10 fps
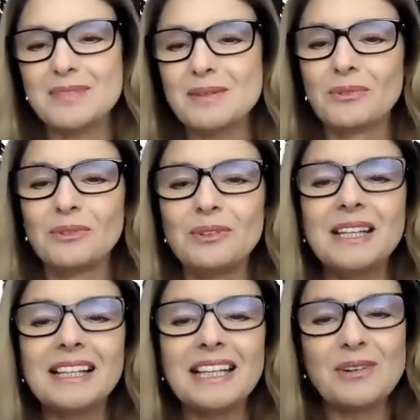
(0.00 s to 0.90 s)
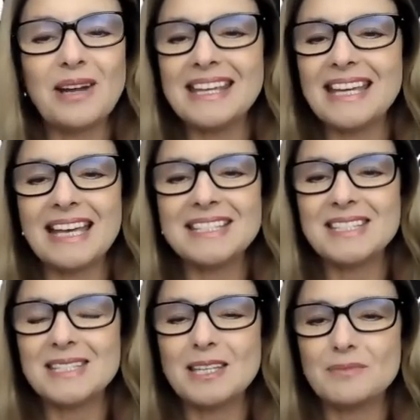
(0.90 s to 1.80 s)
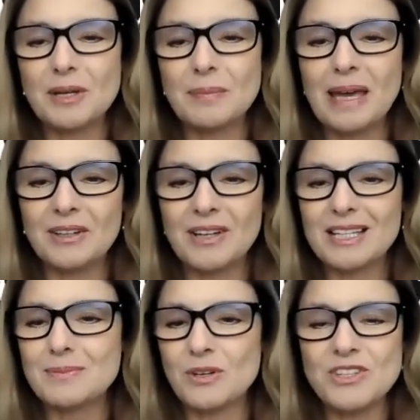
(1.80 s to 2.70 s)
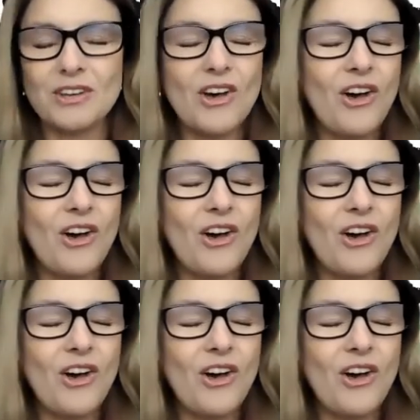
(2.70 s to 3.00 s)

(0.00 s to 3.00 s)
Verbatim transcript: some really great guests and subject matter experts on